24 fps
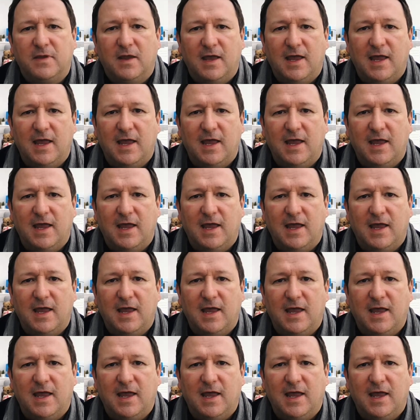It's
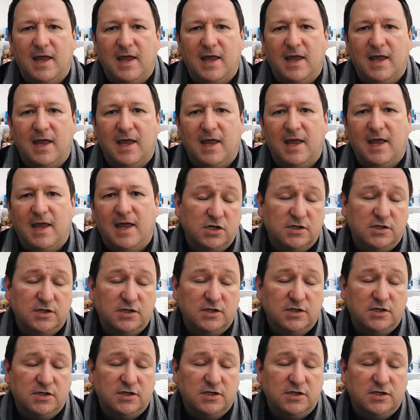inert,
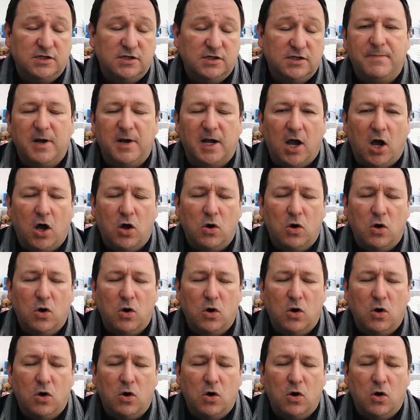but it
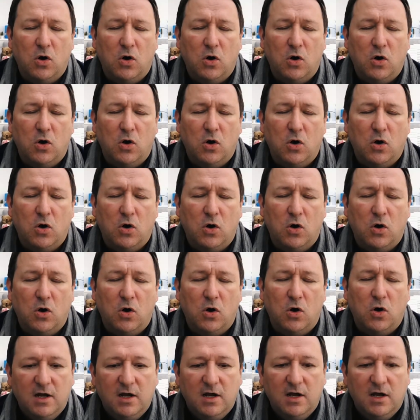holds on to moisture
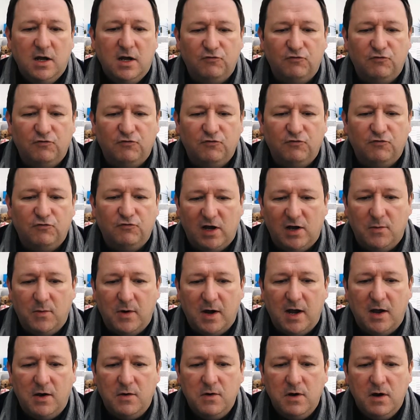really, really
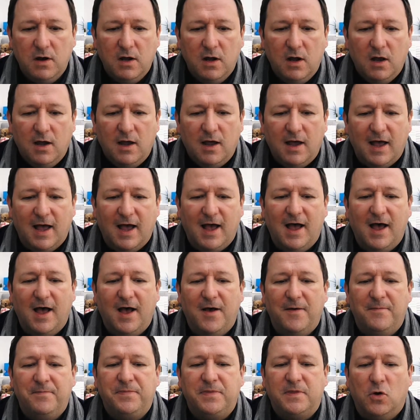well.
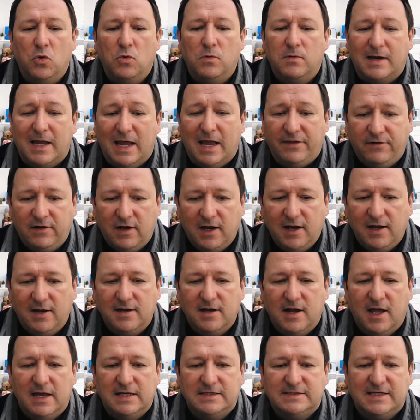Kathleen
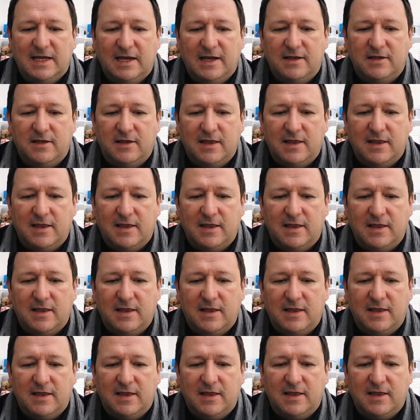has said, thank you very
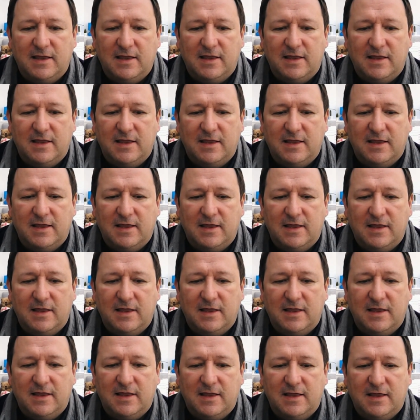much about the strawberry. She
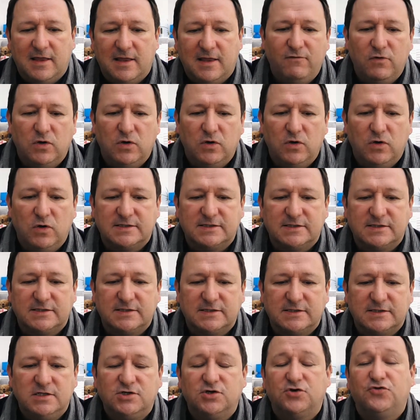said, my bare roots are
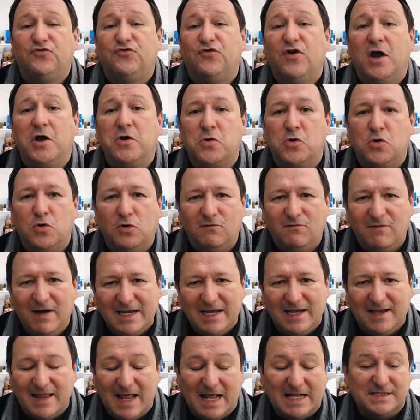starting to grow
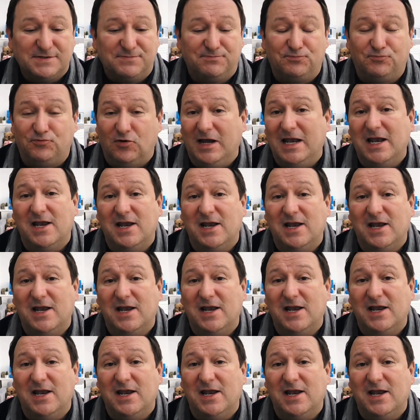already. That's brilliant
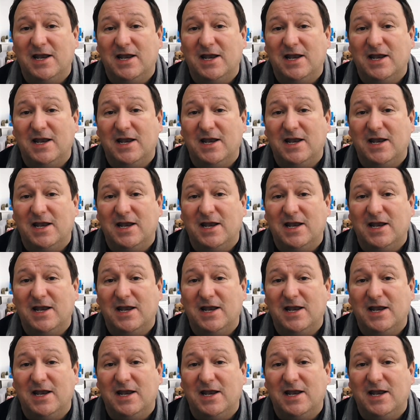news.